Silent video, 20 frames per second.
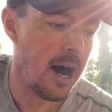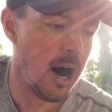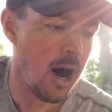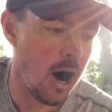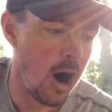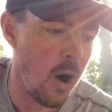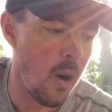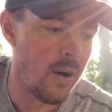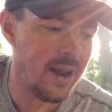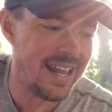
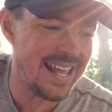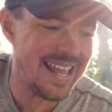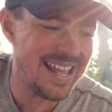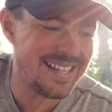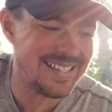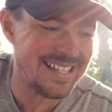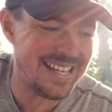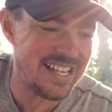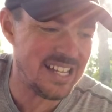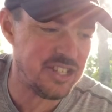All it
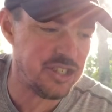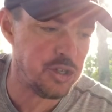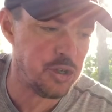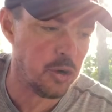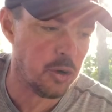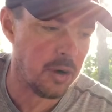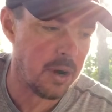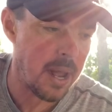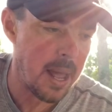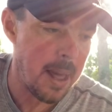is
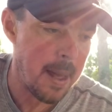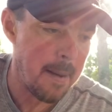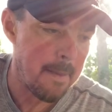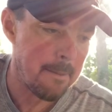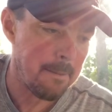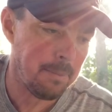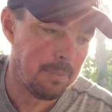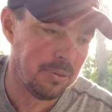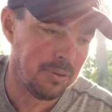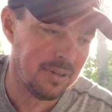you're
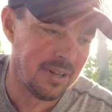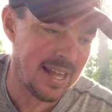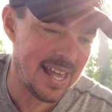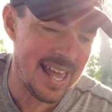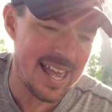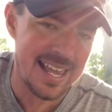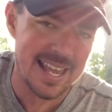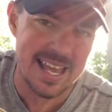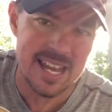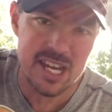
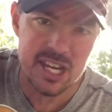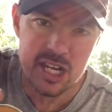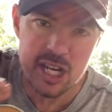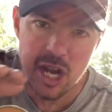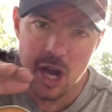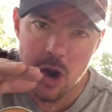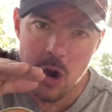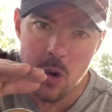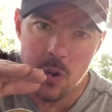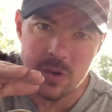playing a
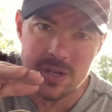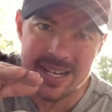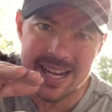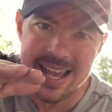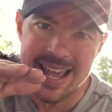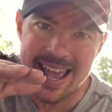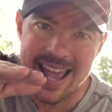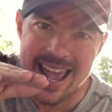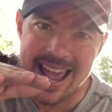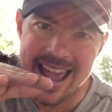note
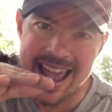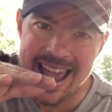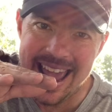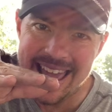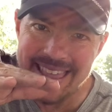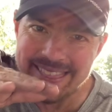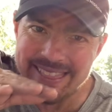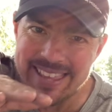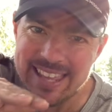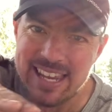
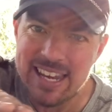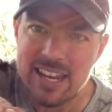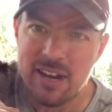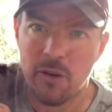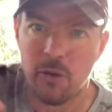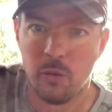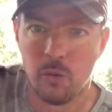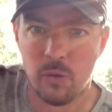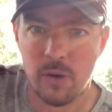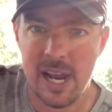and then it
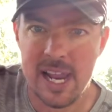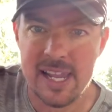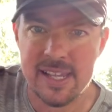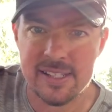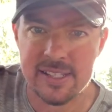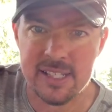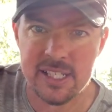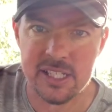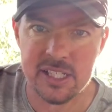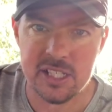
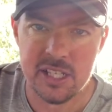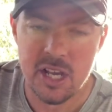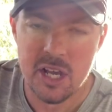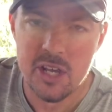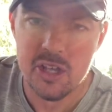raises.